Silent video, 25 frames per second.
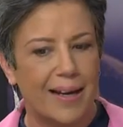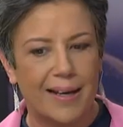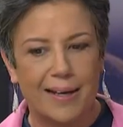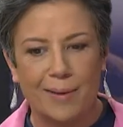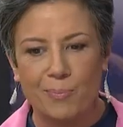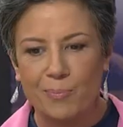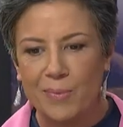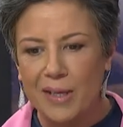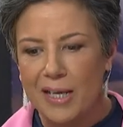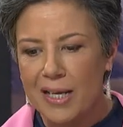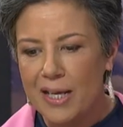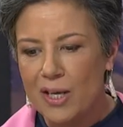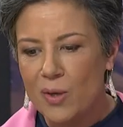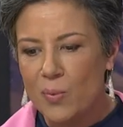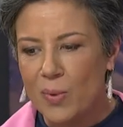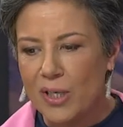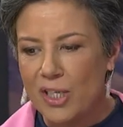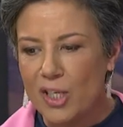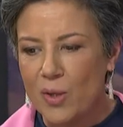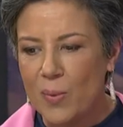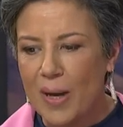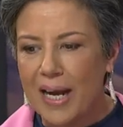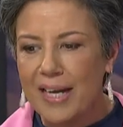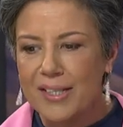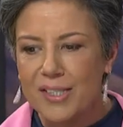Um,
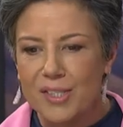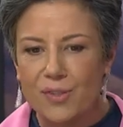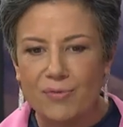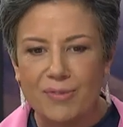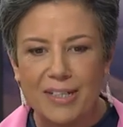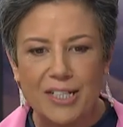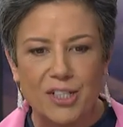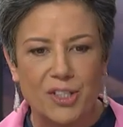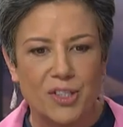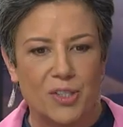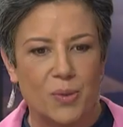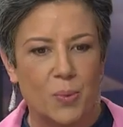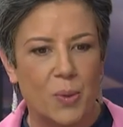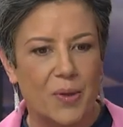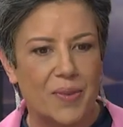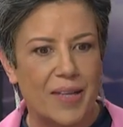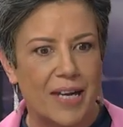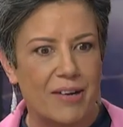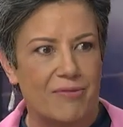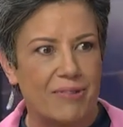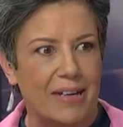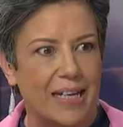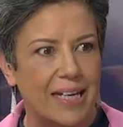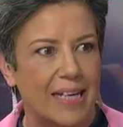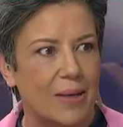when you ask the regions what
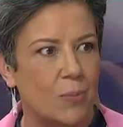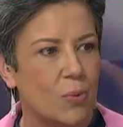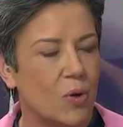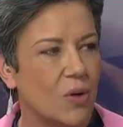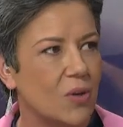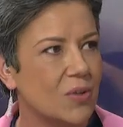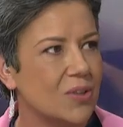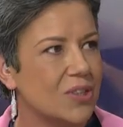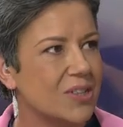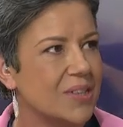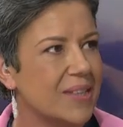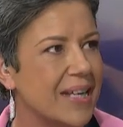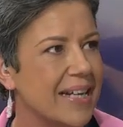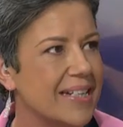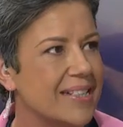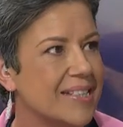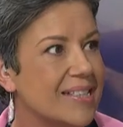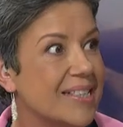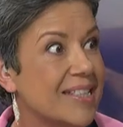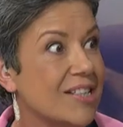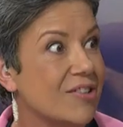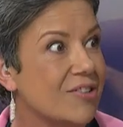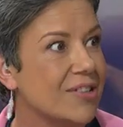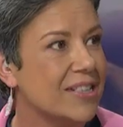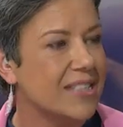they really want, they
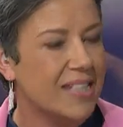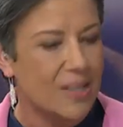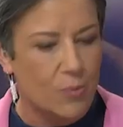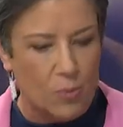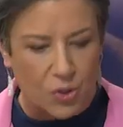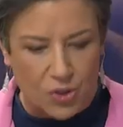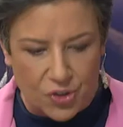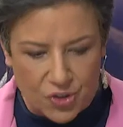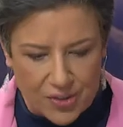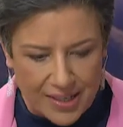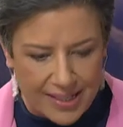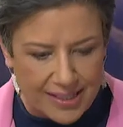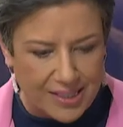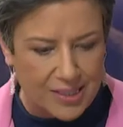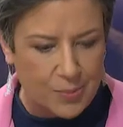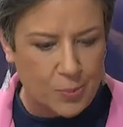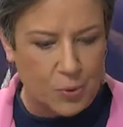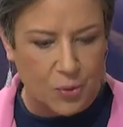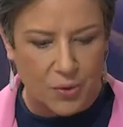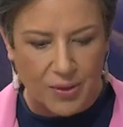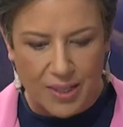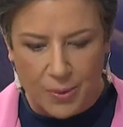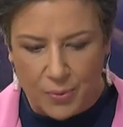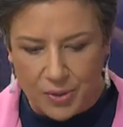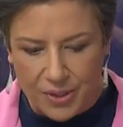seriously want
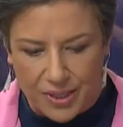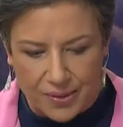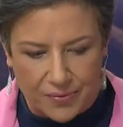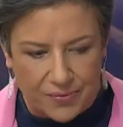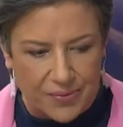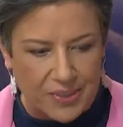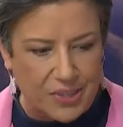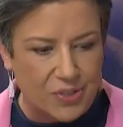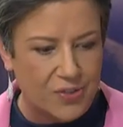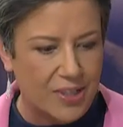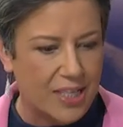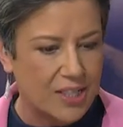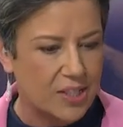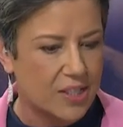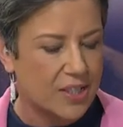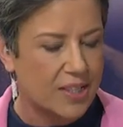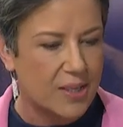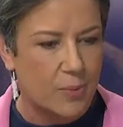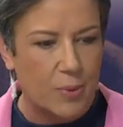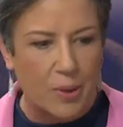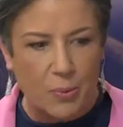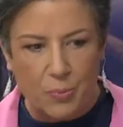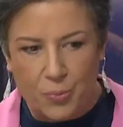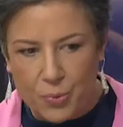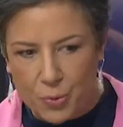transport, they want infrastructure,
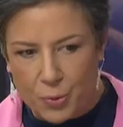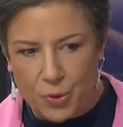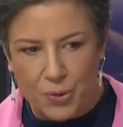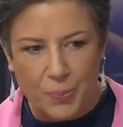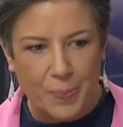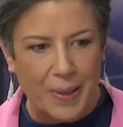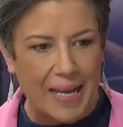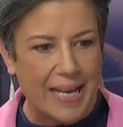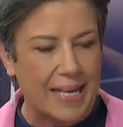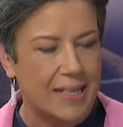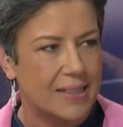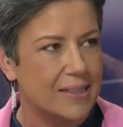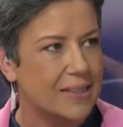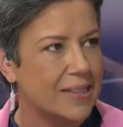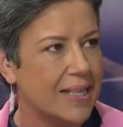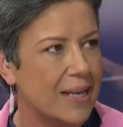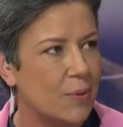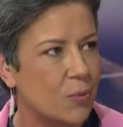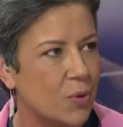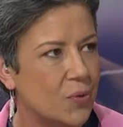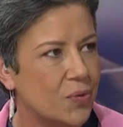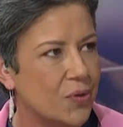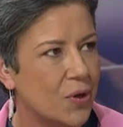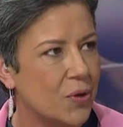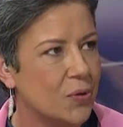they want broadband, they
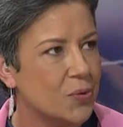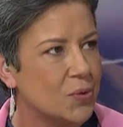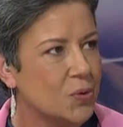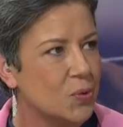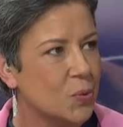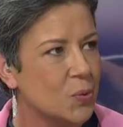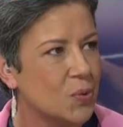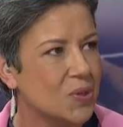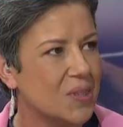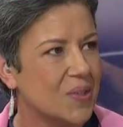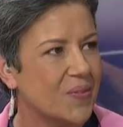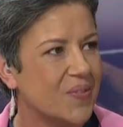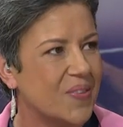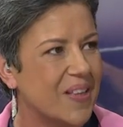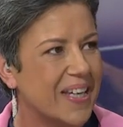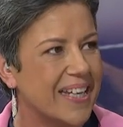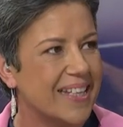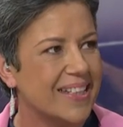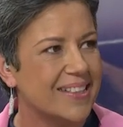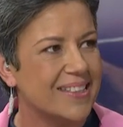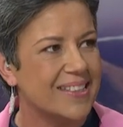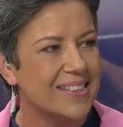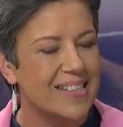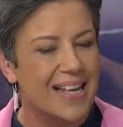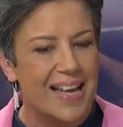want those sorts of
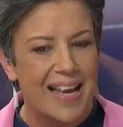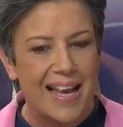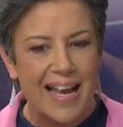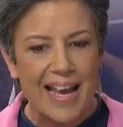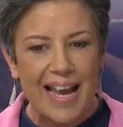things.